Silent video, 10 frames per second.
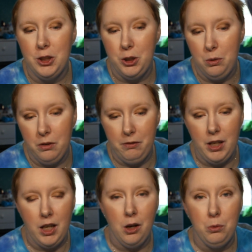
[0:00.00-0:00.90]
to do a
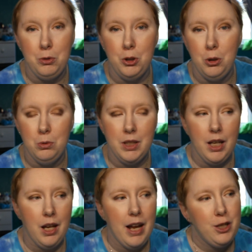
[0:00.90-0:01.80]
video using
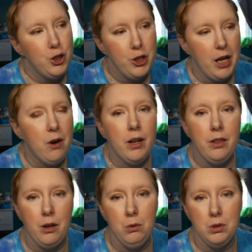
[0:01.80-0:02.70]
it and sharing
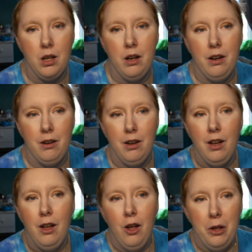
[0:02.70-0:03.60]
those
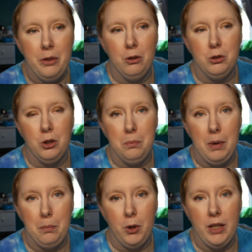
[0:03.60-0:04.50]
good
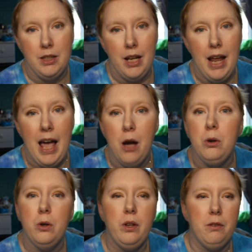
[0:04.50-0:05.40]
memories and how
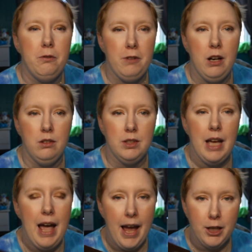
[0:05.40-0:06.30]
good it felt to
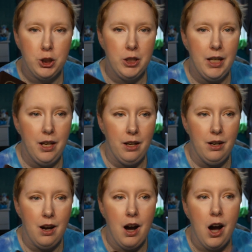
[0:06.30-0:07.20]
actually get
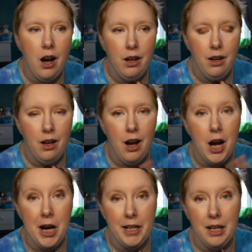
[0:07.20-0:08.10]
a
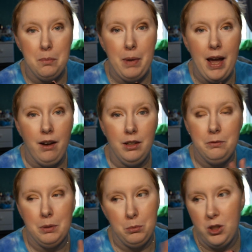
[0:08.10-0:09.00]
high-end palette
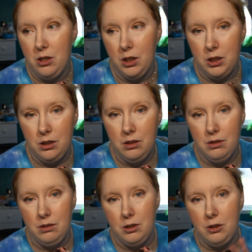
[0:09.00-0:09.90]
from
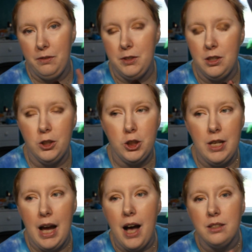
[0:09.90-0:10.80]
such
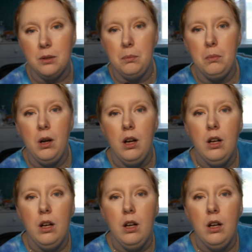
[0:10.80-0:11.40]
an awesome,